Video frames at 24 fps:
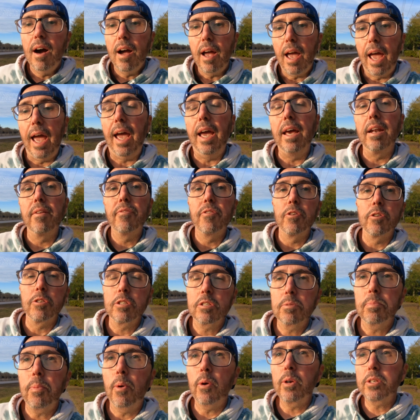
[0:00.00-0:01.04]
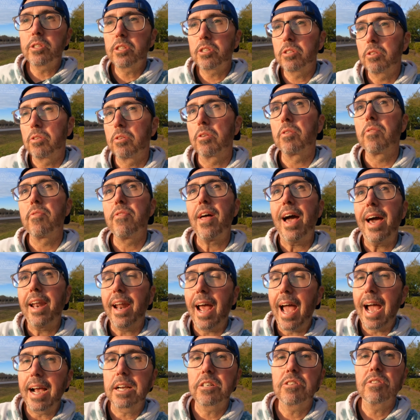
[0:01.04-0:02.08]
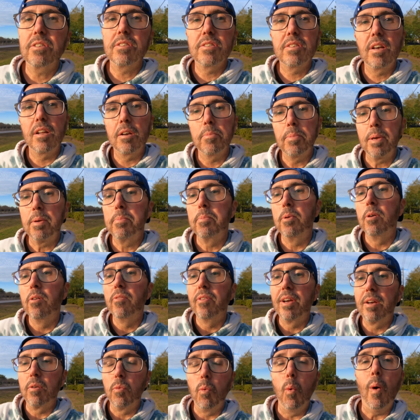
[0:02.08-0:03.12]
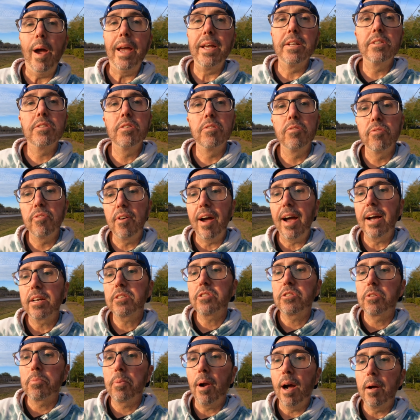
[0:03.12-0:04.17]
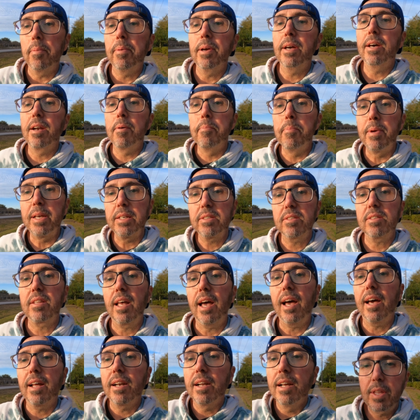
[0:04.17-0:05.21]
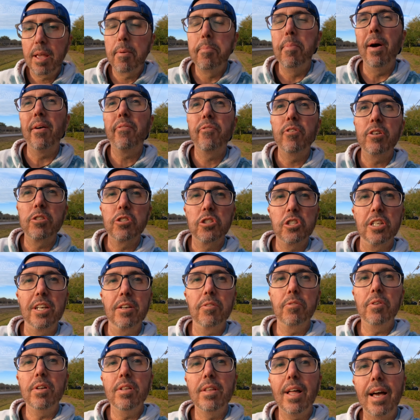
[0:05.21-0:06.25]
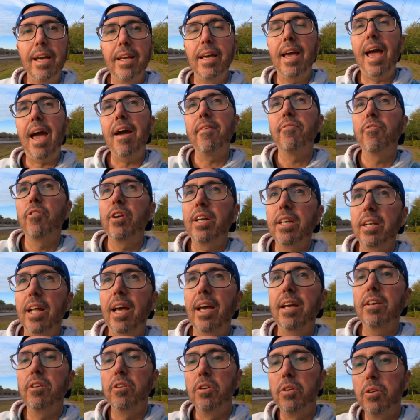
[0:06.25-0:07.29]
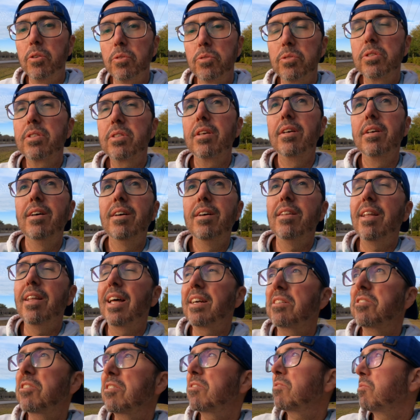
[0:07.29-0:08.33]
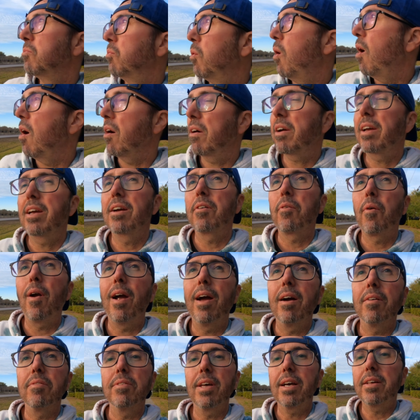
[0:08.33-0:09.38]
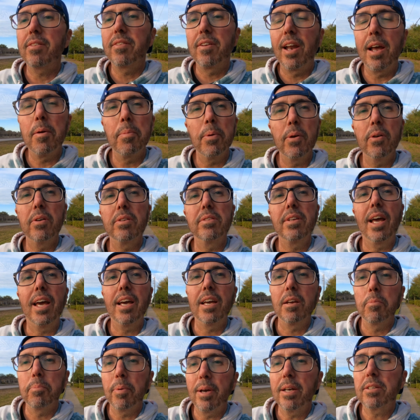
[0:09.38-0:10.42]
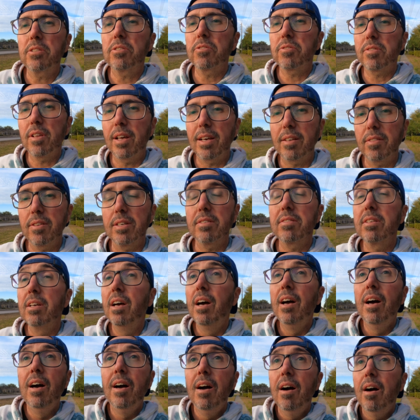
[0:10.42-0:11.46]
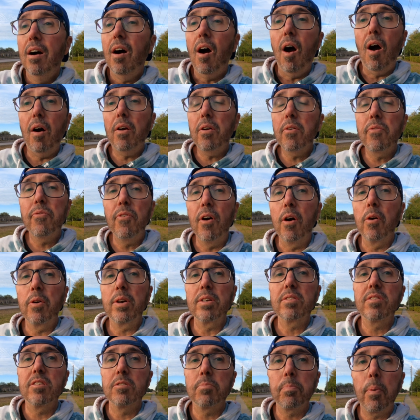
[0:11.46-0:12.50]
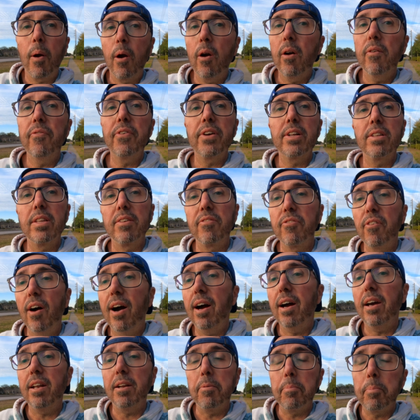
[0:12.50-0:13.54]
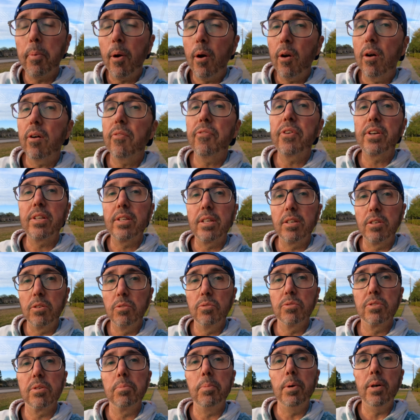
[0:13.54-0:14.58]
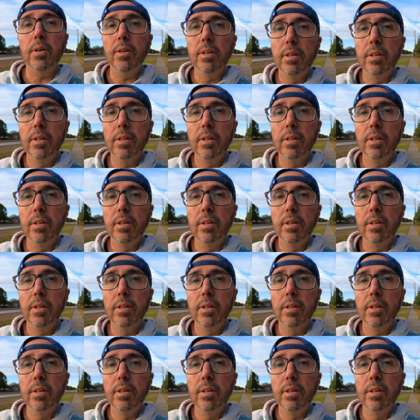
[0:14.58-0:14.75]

And if you're a sports shooter, that action is going to be moving way too fast. You're probably going to miss that. But for general, like everyday use, like just walking around like the neighborhood taking pictures like this, autofocus is perfectly fine and perfectly usable.